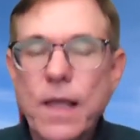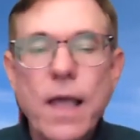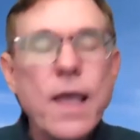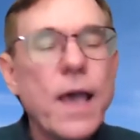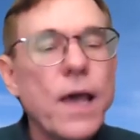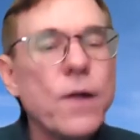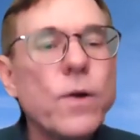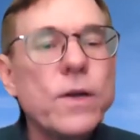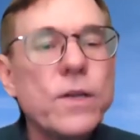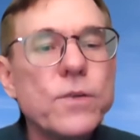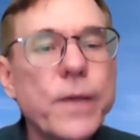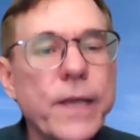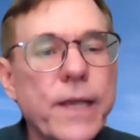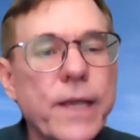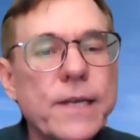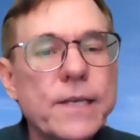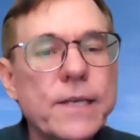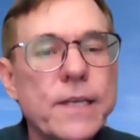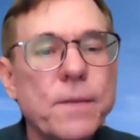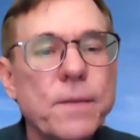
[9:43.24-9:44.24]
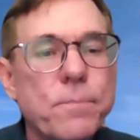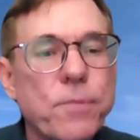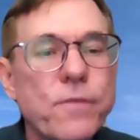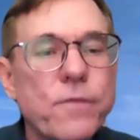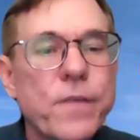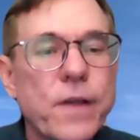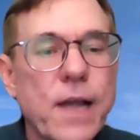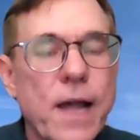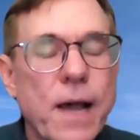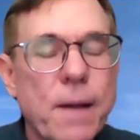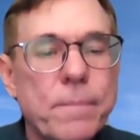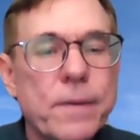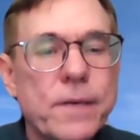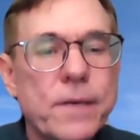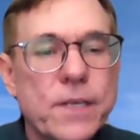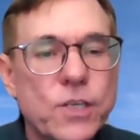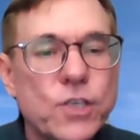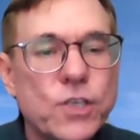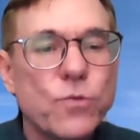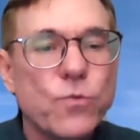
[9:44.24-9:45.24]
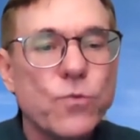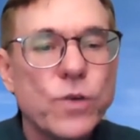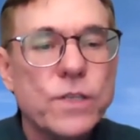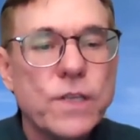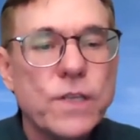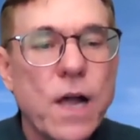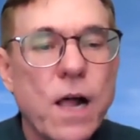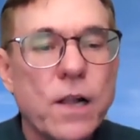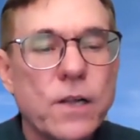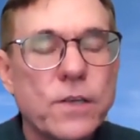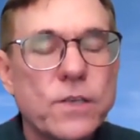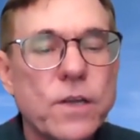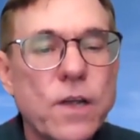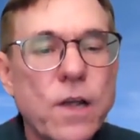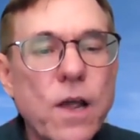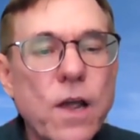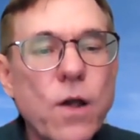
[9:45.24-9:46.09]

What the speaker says: And once we get to the perfect competition result,